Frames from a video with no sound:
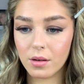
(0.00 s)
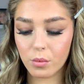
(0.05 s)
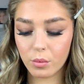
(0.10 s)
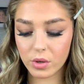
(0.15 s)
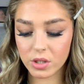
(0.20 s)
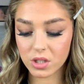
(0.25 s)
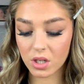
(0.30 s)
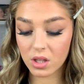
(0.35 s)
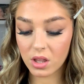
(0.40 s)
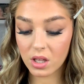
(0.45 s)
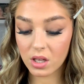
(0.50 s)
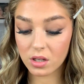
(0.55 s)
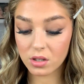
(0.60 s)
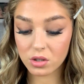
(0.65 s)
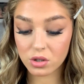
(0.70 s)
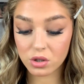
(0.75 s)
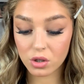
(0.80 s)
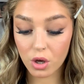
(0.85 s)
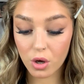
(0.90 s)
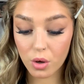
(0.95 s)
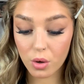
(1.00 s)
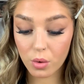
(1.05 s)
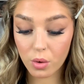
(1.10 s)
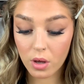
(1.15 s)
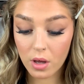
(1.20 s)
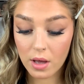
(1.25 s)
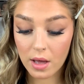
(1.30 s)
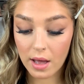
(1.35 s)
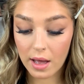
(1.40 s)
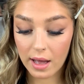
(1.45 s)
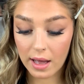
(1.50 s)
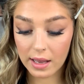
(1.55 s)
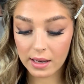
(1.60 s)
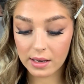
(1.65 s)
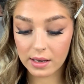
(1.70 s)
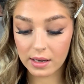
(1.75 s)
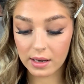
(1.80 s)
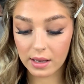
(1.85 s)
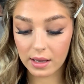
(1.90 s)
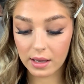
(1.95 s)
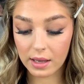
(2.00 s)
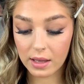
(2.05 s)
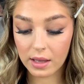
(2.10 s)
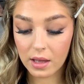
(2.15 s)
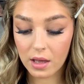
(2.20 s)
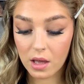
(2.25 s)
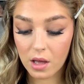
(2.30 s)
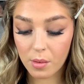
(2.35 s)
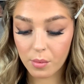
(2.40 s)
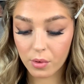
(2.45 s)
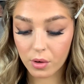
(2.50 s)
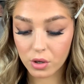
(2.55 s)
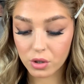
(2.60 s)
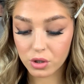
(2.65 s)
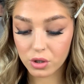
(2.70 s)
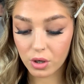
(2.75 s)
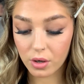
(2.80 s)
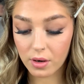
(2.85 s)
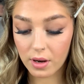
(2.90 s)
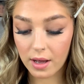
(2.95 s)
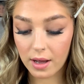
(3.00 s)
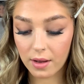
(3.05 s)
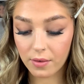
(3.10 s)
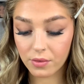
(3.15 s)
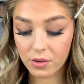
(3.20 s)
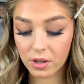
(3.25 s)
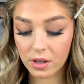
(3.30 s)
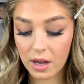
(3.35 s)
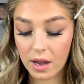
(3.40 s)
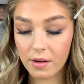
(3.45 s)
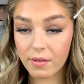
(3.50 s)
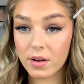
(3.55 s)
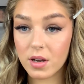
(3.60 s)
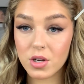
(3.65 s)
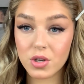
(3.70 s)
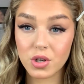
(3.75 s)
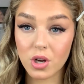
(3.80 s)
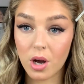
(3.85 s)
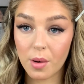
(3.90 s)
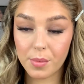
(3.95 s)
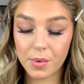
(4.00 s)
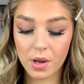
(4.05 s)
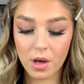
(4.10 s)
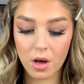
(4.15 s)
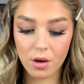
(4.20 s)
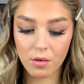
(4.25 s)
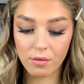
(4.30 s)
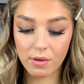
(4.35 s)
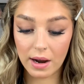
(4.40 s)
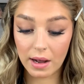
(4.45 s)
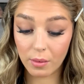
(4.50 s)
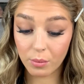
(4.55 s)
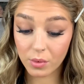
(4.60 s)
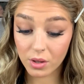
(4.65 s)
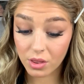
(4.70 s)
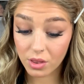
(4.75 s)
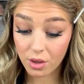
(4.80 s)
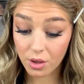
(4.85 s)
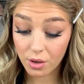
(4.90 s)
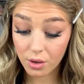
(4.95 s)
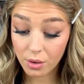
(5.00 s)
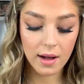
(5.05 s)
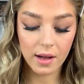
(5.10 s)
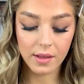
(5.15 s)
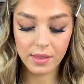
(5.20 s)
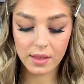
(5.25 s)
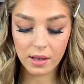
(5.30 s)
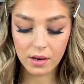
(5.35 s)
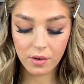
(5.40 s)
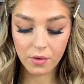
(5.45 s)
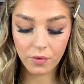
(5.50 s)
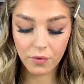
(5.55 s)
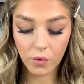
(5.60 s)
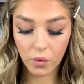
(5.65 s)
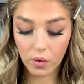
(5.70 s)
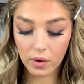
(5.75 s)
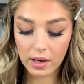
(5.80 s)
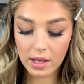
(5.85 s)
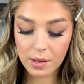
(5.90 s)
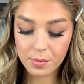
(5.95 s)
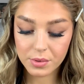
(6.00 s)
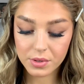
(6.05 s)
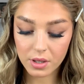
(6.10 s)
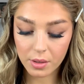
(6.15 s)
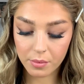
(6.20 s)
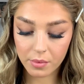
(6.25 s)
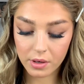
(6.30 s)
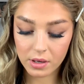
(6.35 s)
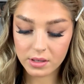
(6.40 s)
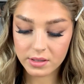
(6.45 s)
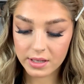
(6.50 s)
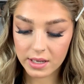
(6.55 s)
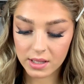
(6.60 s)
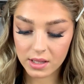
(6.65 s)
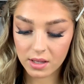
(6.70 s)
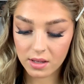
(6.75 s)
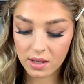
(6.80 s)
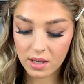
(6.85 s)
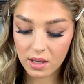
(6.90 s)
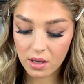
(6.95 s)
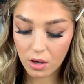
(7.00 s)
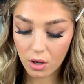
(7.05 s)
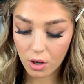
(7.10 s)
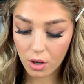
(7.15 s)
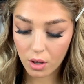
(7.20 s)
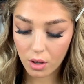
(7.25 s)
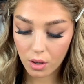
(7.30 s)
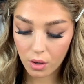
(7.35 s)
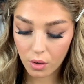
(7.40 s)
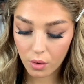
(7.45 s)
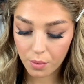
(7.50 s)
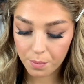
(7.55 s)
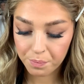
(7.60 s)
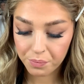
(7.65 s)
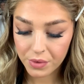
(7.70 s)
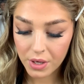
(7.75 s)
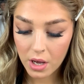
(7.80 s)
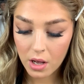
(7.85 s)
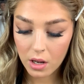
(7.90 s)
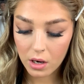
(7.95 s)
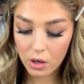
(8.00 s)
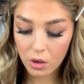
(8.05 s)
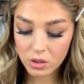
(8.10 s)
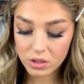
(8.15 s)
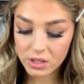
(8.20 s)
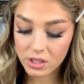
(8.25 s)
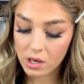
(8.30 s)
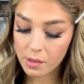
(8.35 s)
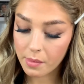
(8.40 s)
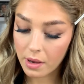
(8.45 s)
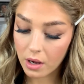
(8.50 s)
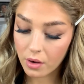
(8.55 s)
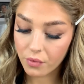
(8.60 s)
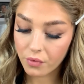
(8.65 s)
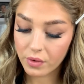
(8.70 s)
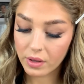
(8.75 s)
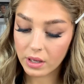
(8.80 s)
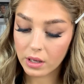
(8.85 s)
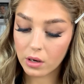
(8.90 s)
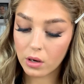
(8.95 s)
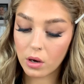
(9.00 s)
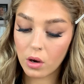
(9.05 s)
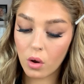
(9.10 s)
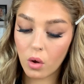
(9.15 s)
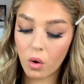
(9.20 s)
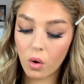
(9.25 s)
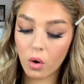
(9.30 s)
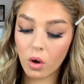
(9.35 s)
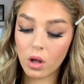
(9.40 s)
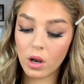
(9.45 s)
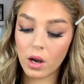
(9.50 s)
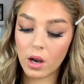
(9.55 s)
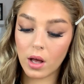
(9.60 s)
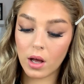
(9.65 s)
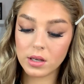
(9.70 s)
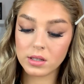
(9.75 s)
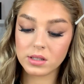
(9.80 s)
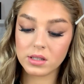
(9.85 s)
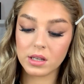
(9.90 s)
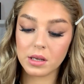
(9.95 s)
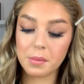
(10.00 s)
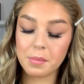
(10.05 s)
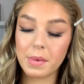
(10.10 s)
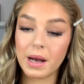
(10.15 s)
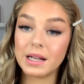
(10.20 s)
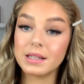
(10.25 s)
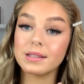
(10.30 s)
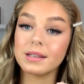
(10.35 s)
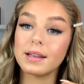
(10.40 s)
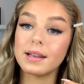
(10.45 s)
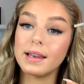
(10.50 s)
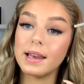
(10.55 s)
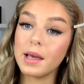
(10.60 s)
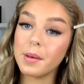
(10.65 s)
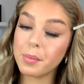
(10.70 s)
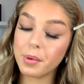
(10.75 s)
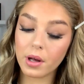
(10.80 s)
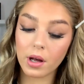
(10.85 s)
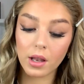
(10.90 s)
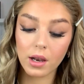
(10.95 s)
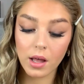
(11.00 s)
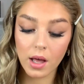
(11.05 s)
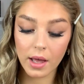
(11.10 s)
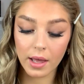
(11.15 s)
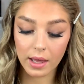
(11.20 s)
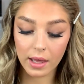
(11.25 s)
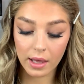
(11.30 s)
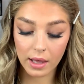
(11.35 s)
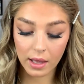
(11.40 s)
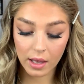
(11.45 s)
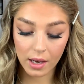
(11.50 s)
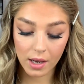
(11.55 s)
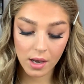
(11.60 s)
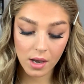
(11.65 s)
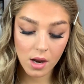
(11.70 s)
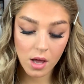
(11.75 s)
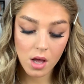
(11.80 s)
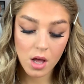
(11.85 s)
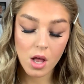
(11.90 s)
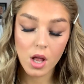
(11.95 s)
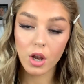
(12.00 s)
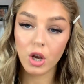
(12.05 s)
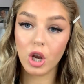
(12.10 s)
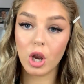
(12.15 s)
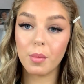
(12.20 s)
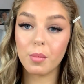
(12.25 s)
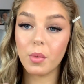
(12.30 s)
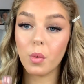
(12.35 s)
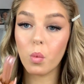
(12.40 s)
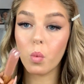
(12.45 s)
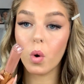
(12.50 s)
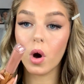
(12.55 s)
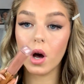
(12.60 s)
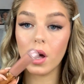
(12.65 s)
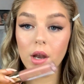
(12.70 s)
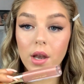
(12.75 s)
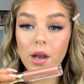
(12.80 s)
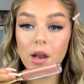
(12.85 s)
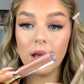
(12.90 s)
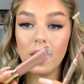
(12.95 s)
which I think is so handy because you don't have to carry a sharpener around with you. And then for lips, I'm going to take the Kiko Lost in Amalfi Long Lasting Matte Lip Colour in number 1,